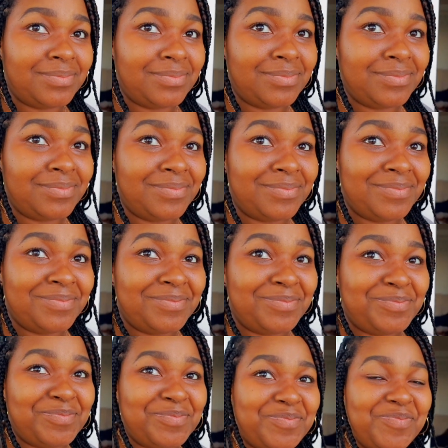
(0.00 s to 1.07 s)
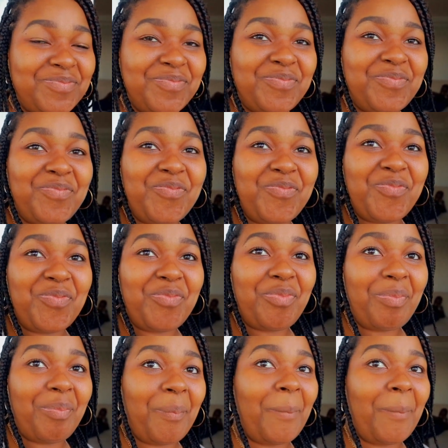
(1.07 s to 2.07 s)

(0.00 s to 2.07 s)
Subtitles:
No one is speaking in this clip.